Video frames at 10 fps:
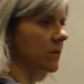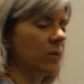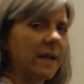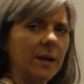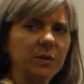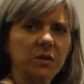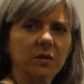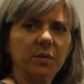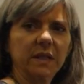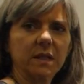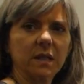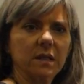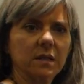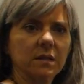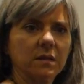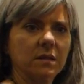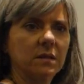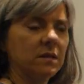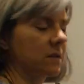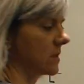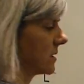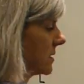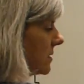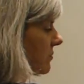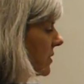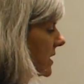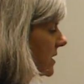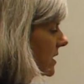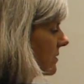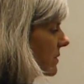What happens to the plus C's? The plus C